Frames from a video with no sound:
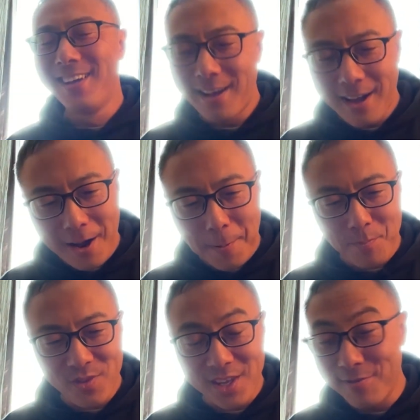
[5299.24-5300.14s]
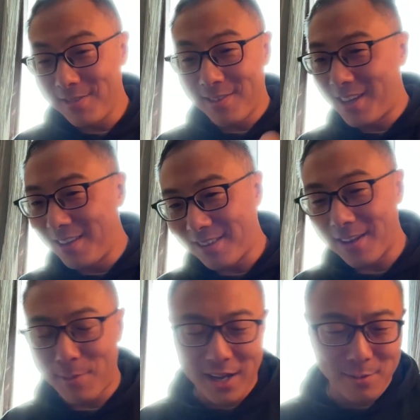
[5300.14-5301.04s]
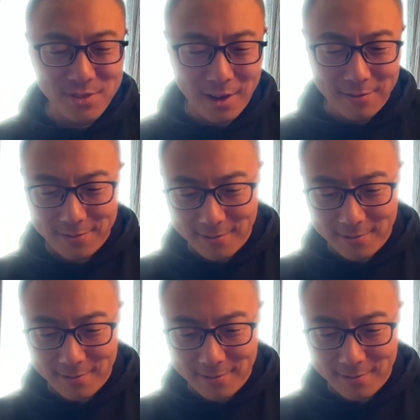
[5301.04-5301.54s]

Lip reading: Even he said by himself.